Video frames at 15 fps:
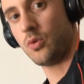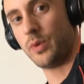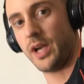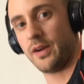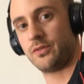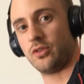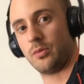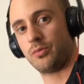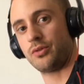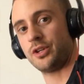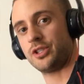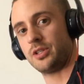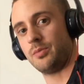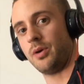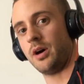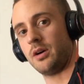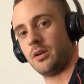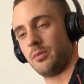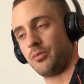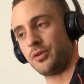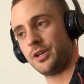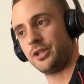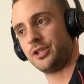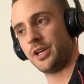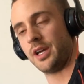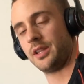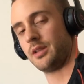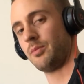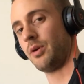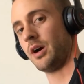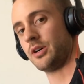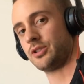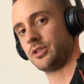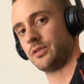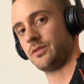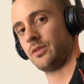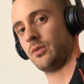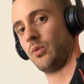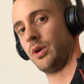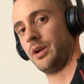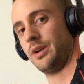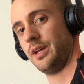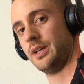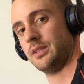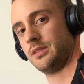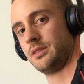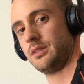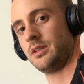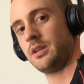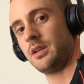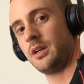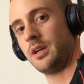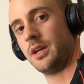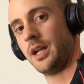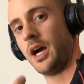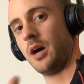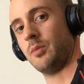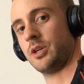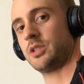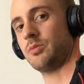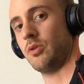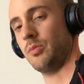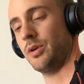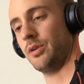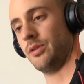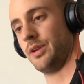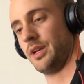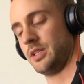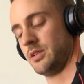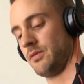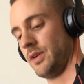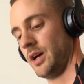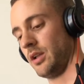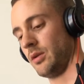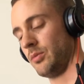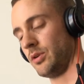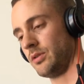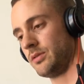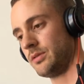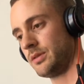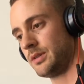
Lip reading: have to appreciate the posture for what it is and how much mobility is available.